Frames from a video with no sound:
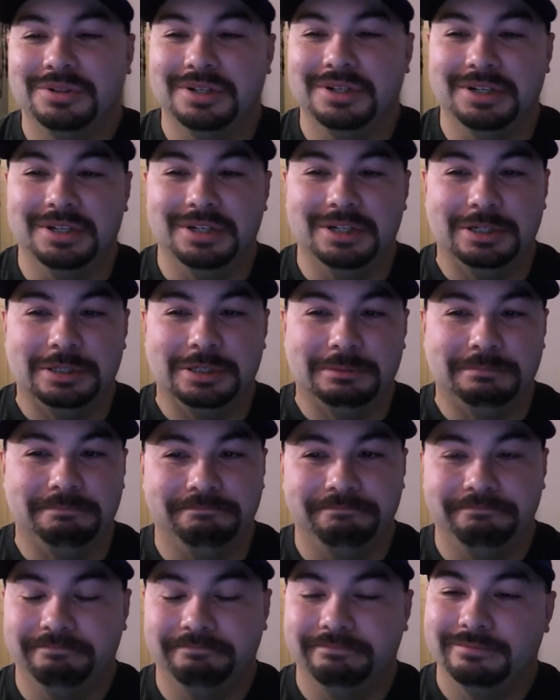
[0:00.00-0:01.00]

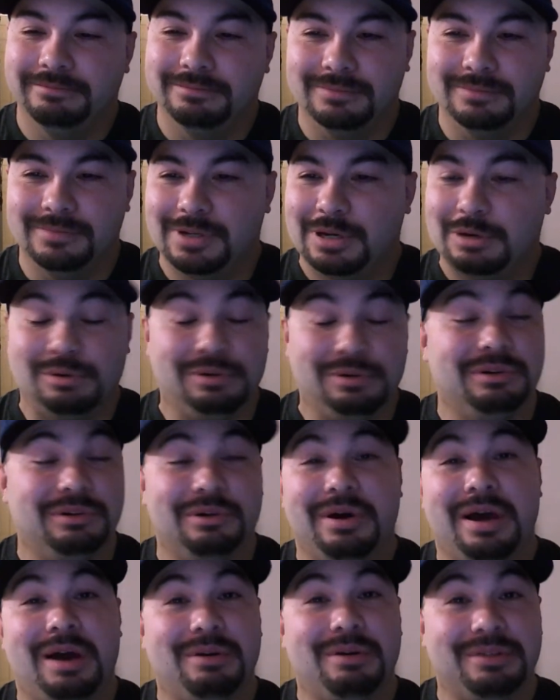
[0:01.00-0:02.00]
Um, I don't know
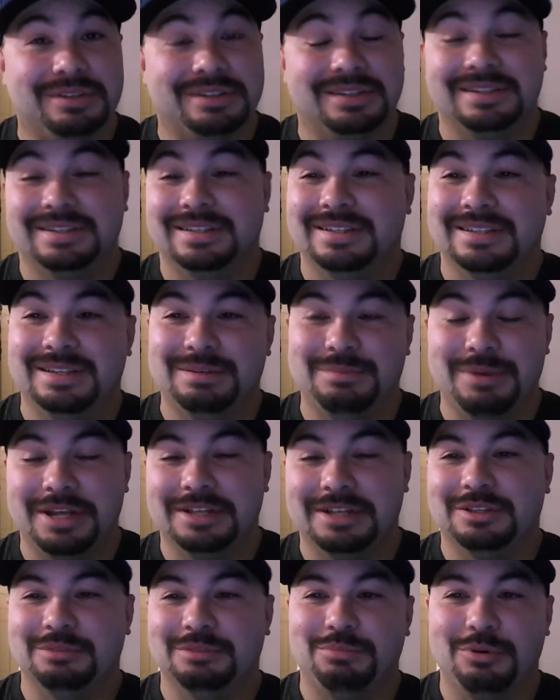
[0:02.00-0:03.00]
how this, he made
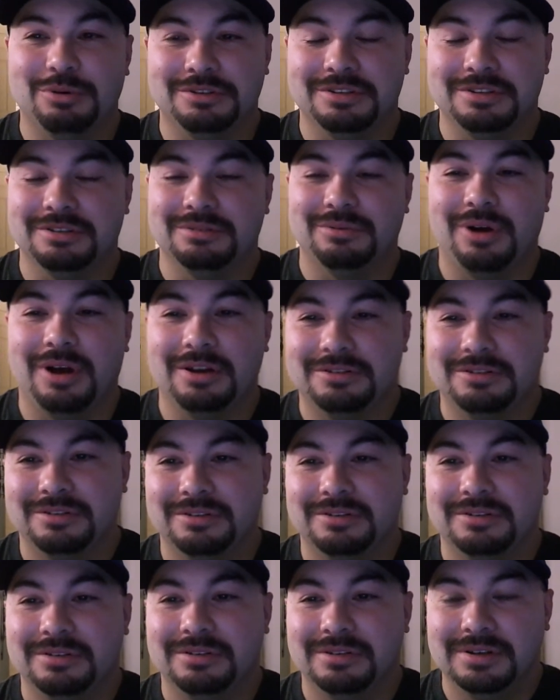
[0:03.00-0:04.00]
it to the postseason
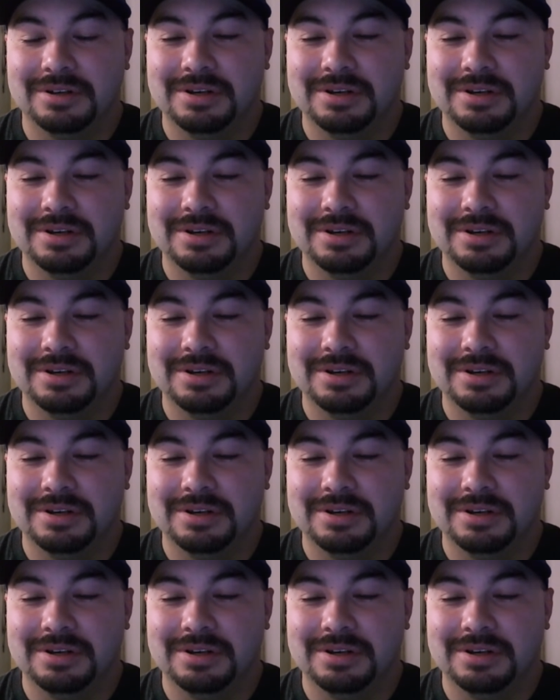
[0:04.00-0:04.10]
roster.